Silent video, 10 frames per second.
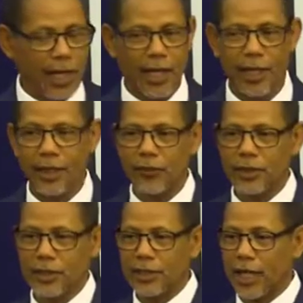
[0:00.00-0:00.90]
I
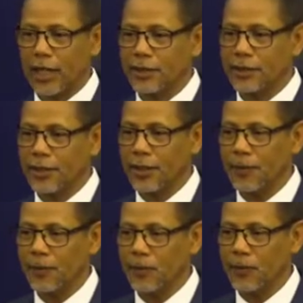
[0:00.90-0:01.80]
was at
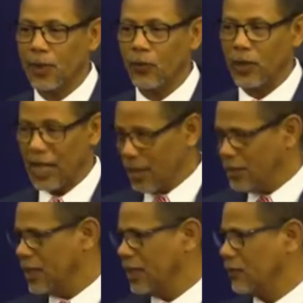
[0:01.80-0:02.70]
what I
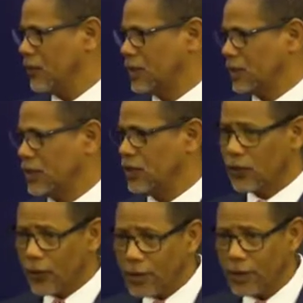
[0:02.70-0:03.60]
believe was a
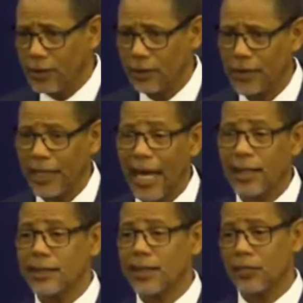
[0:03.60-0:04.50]
historical
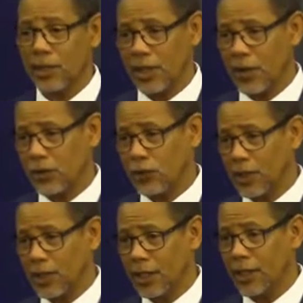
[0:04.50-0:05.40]
land summit last
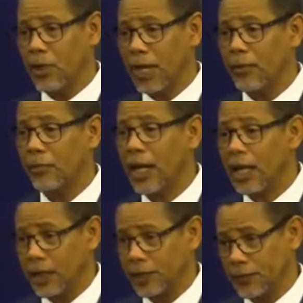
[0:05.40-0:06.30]
week in Bala
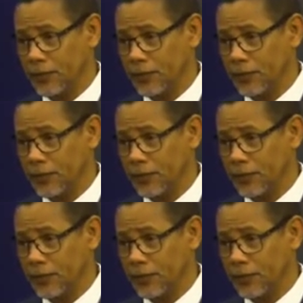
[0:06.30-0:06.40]
Bala.